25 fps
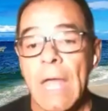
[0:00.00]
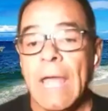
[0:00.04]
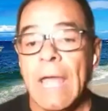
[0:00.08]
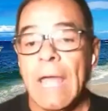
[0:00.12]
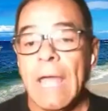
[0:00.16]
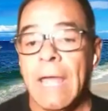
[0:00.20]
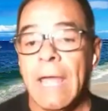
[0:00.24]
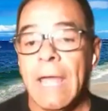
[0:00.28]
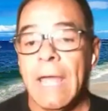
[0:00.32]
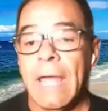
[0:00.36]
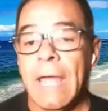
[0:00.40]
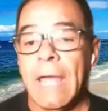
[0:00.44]

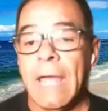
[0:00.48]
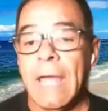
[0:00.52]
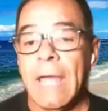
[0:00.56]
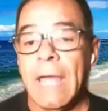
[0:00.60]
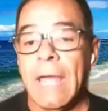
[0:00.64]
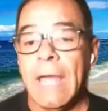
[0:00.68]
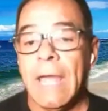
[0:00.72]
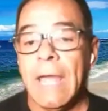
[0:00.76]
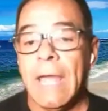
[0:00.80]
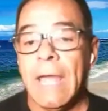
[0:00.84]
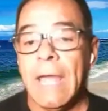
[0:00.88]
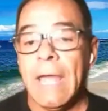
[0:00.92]
And
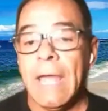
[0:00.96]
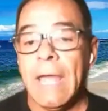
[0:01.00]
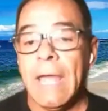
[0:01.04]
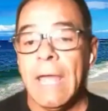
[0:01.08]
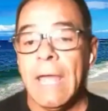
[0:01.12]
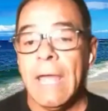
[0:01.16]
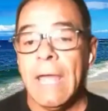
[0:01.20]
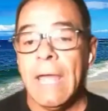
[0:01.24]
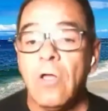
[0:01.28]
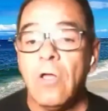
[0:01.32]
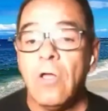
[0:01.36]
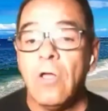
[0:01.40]
just
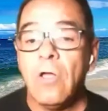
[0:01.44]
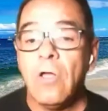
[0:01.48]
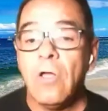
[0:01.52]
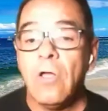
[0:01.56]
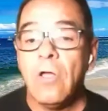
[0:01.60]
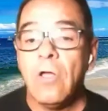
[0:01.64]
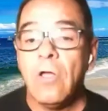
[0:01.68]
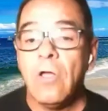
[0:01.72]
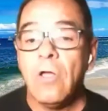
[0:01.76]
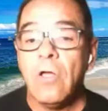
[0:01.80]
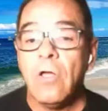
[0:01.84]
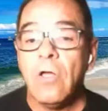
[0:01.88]
look
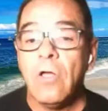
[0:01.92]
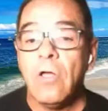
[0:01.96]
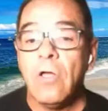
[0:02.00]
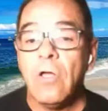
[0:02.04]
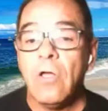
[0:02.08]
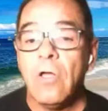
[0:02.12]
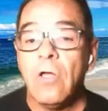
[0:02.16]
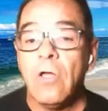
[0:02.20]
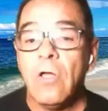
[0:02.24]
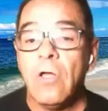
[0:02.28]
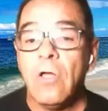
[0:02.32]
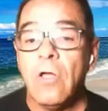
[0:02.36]
at
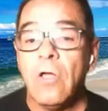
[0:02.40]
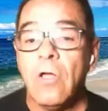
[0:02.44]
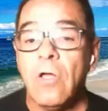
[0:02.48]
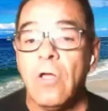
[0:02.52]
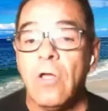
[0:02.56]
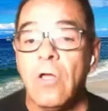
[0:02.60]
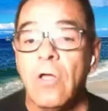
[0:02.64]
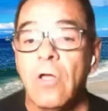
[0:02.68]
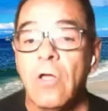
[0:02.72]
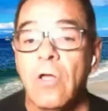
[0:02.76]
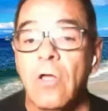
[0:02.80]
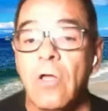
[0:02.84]
the
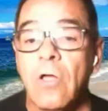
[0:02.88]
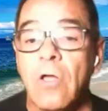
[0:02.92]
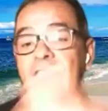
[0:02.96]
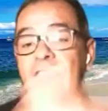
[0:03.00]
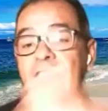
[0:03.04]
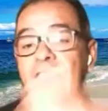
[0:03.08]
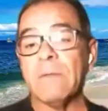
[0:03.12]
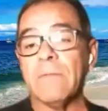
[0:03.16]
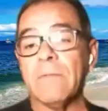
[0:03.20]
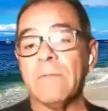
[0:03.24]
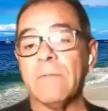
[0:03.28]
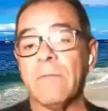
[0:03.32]

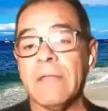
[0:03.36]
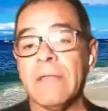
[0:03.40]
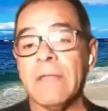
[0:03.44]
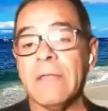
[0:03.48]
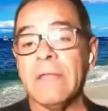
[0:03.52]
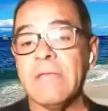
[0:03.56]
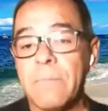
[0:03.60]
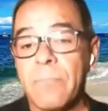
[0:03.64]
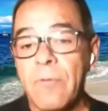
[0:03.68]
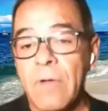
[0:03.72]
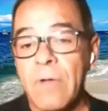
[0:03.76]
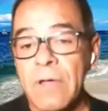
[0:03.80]
engagement, right?
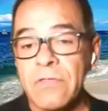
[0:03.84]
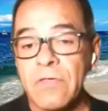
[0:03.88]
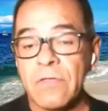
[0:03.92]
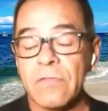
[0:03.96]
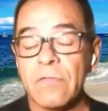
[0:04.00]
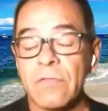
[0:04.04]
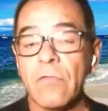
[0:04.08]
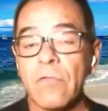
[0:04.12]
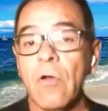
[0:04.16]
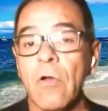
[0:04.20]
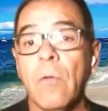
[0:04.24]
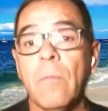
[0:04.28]
The
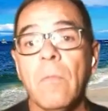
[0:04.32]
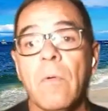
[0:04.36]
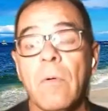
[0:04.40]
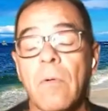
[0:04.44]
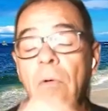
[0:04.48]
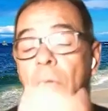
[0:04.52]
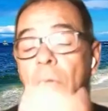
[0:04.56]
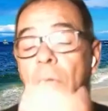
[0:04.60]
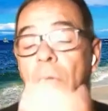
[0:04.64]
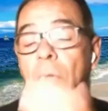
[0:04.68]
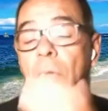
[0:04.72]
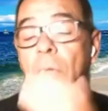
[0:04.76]
impressions.
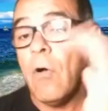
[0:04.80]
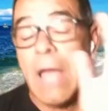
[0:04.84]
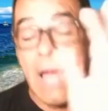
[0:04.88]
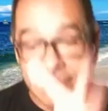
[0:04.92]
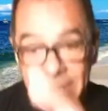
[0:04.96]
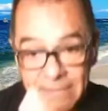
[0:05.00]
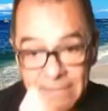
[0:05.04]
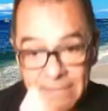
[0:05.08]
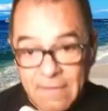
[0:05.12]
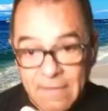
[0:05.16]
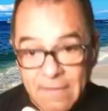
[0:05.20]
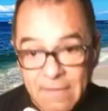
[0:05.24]

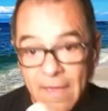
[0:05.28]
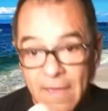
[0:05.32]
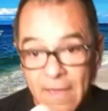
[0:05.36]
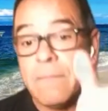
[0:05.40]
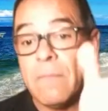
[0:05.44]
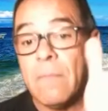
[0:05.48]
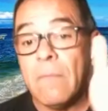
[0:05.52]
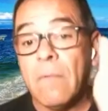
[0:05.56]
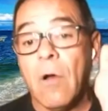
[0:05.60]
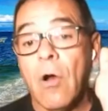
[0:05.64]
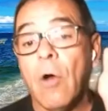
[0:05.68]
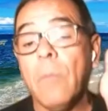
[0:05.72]
At the
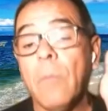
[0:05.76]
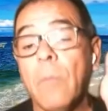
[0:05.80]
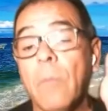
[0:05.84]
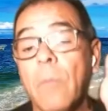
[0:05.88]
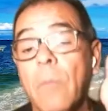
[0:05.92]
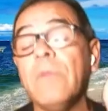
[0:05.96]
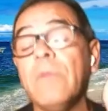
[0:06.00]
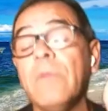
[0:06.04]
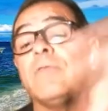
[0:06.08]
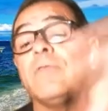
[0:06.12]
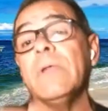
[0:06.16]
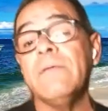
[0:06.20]
time,
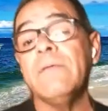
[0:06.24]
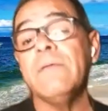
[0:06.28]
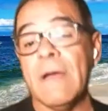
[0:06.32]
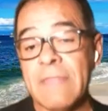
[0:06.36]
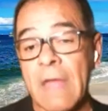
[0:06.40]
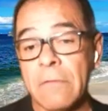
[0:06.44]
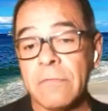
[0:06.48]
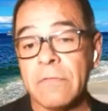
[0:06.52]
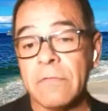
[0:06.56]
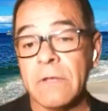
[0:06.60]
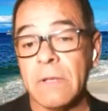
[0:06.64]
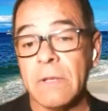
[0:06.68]
almost
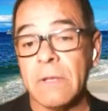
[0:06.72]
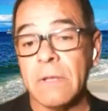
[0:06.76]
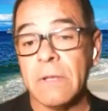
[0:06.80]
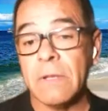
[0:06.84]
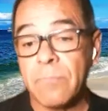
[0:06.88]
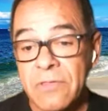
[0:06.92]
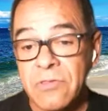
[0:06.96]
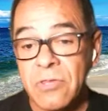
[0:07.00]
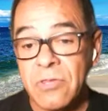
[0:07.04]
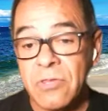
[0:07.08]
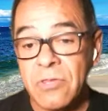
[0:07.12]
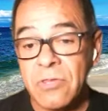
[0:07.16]
25,000
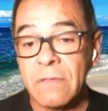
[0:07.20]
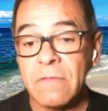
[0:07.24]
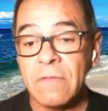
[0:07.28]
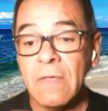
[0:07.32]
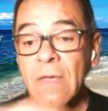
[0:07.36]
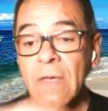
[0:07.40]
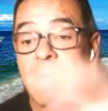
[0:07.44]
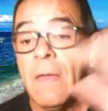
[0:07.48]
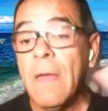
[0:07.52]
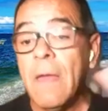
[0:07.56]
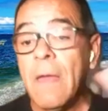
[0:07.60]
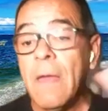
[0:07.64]

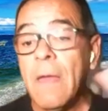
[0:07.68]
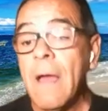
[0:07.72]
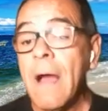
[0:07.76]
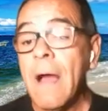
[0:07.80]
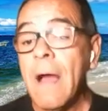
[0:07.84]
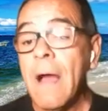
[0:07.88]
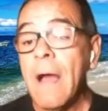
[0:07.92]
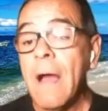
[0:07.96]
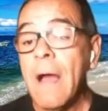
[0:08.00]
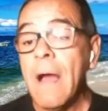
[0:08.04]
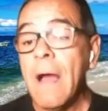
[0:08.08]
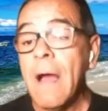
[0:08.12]
impressions,
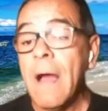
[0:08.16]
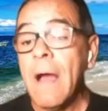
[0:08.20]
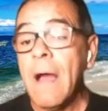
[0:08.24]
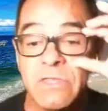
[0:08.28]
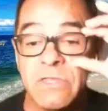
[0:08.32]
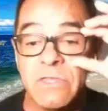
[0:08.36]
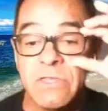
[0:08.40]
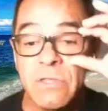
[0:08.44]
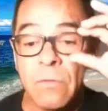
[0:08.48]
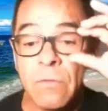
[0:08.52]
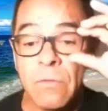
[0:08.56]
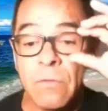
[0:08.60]
a bunch
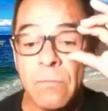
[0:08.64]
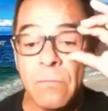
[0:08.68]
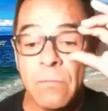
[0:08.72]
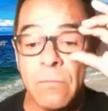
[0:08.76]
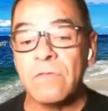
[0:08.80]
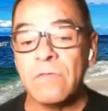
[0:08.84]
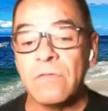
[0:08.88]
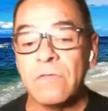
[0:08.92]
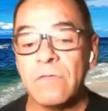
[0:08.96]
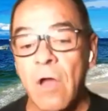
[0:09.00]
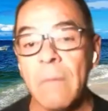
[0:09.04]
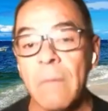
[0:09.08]
of
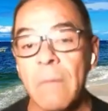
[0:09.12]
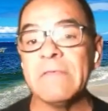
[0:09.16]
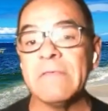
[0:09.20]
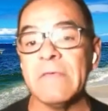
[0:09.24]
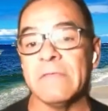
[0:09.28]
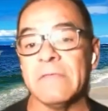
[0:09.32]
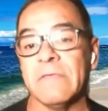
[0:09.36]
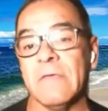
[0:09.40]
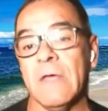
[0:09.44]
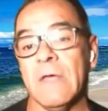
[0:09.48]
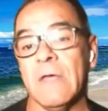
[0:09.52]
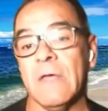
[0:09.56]
reactions, comments,
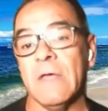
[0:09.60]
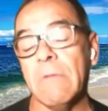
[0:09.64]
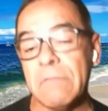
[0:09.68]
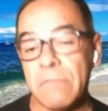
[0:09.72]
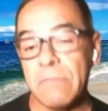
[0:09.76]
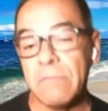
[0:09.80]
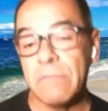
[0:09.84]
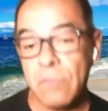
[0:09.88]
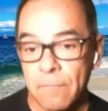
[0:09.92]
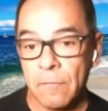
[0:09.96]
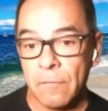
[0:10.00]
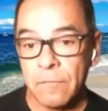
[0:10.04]
et cetera, and
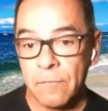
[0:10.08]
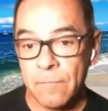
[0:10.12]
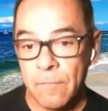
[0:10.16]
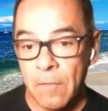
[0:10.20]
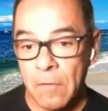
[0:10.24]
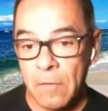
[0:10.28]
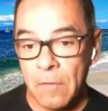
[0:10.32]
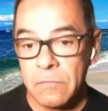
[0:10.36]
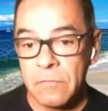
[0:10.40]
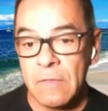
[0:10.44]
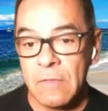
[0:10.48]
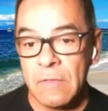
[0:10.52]
so forth,
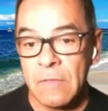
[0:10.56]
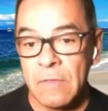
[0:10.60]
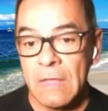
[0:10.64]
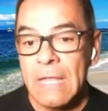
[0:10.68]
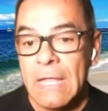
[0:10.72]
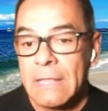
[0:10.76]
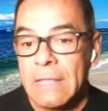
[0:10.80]
folks.